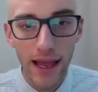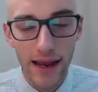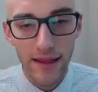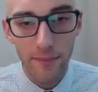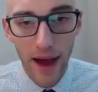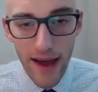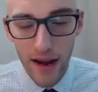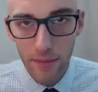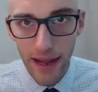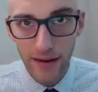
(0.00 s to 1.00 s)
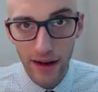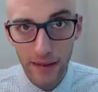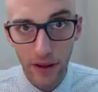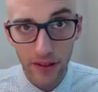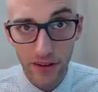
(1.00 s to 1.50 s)
And on the bottom, I
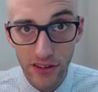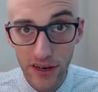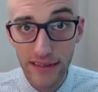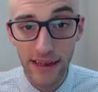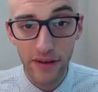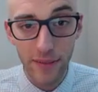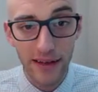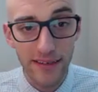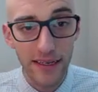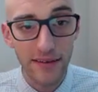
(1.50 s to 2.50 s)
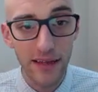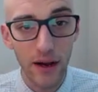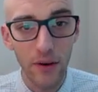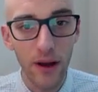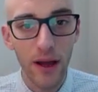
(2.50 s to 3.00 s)
talked about those trends that we mentioned.
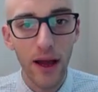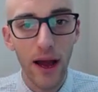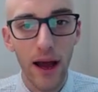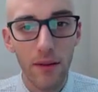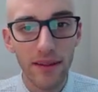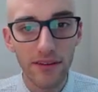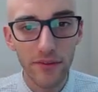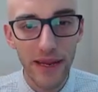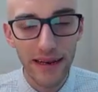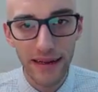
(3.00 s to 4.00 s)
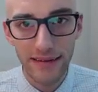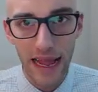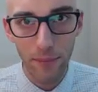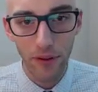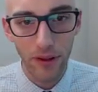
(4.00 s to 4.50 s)
So this would be an
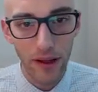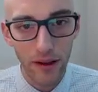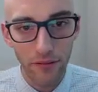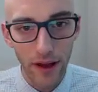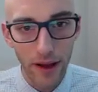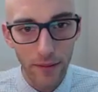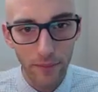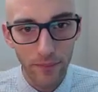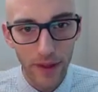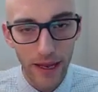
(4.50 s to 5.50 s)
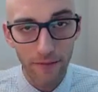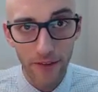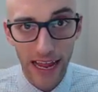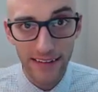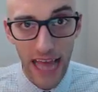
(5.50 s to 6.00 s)
example of in
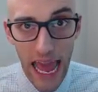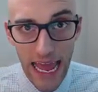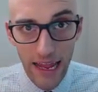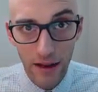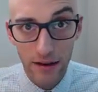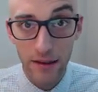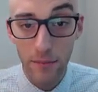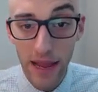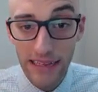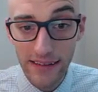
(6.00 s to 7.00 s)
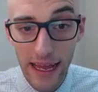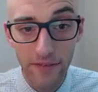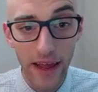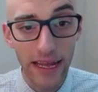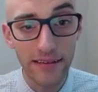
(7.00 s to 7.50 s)
phase A, the
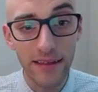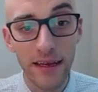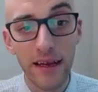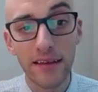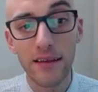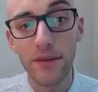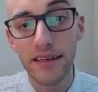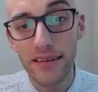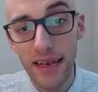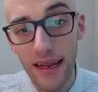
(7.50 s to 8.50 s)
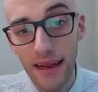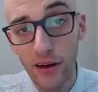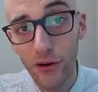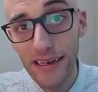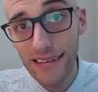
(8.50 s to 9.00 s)
baseline phase, somebody's getting
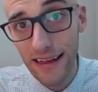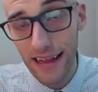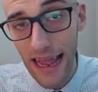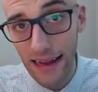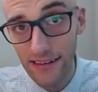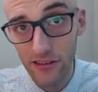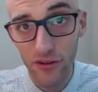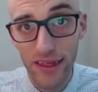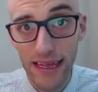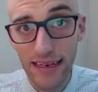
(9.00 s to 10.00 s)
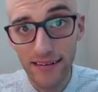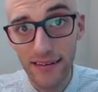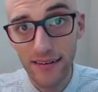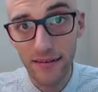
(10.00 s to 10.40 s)
increasingly anxious with each